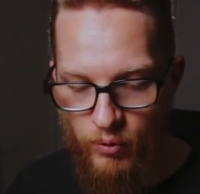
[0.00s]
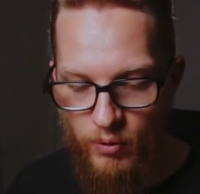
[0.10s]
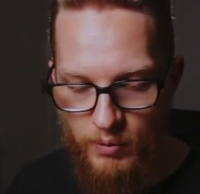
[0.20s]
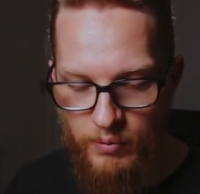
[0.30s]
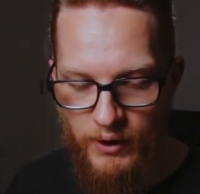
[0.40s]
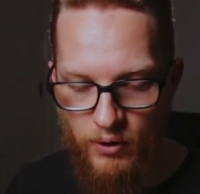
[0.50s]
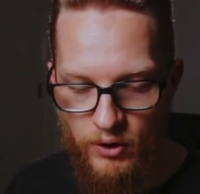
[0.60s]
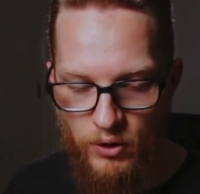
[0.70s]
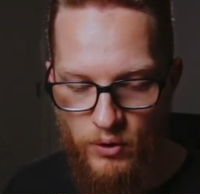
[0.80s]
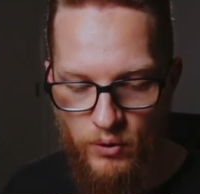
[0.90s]
probably going
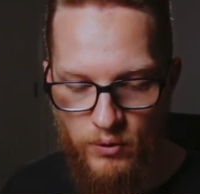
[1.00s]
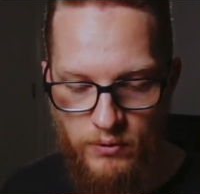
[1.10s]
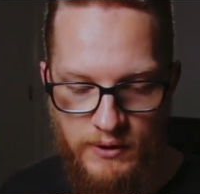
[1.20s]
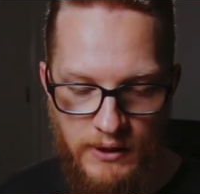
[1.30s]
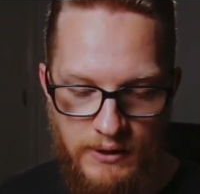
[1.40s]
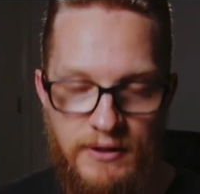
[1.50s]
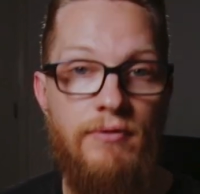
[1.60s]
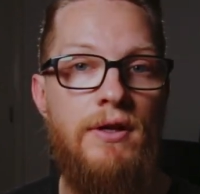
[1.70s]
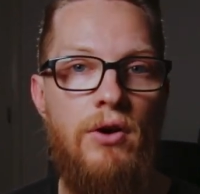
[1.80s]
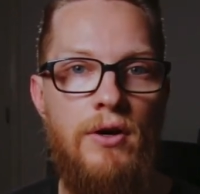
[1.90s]
to use is
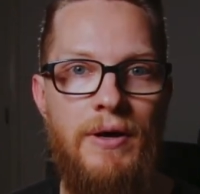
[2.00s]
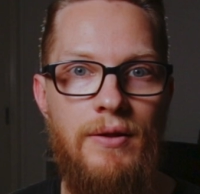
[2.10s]
definitely going to be